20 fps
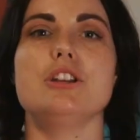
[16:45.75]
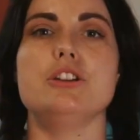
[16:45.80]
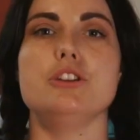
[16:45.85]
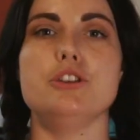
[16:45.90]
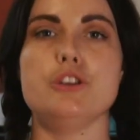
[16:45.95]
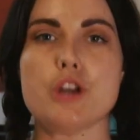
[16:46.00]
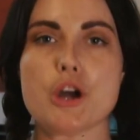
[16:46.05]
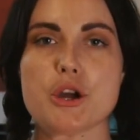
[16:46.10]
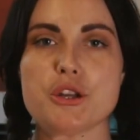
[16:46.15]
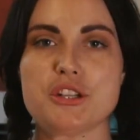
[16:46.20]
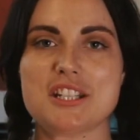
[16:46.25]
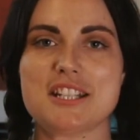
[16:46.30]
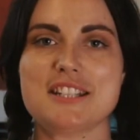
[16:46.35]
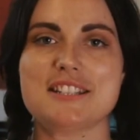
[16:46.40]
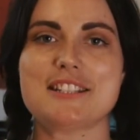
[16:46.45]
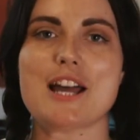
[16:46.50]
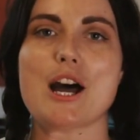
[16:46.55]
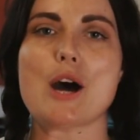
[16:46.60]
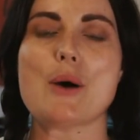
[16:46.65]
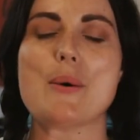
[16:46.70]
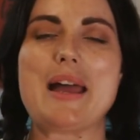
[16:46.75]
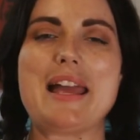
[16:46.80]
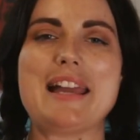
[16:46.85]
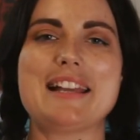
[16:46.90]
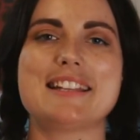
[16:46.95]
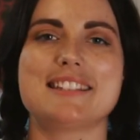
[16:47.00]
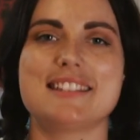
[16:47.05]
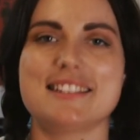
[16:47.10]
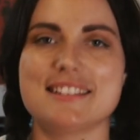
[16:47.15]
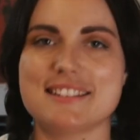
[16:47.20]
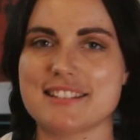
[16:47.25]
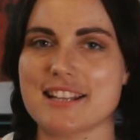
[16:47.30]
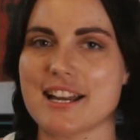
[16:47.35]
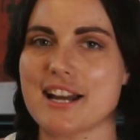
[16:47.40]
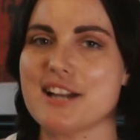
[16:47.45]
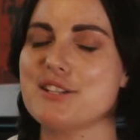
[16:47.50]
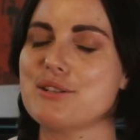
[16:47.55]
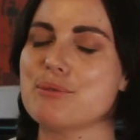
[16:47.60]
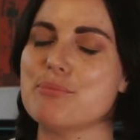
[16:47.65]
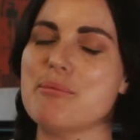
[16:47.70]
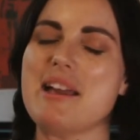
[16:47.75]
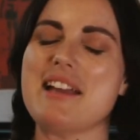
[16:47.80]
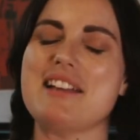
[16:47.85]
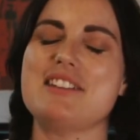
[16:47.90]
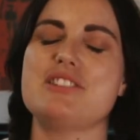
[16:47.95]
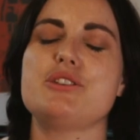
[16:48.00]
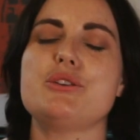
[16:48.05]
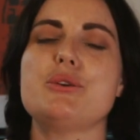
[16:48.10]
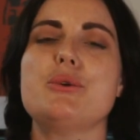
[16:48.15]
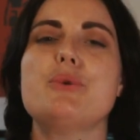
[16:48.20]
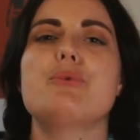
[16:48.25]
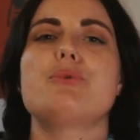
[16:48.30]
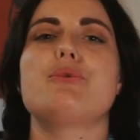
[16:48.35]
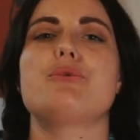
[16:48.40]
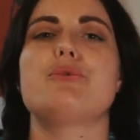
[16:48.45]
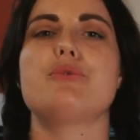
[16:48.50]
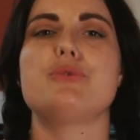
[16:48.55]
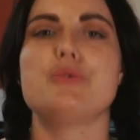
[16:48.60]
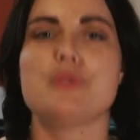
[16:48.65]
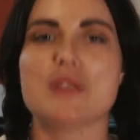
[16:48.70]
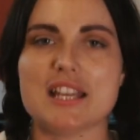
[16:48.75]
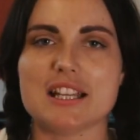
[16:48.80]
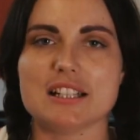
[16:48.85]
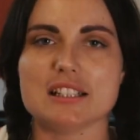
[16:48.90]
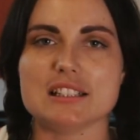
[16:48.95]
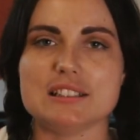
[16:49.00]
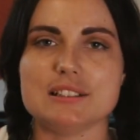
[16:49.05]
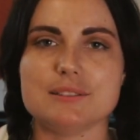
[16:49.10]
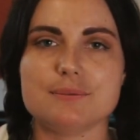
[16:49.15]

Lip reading: Notice how exercise makes you feel.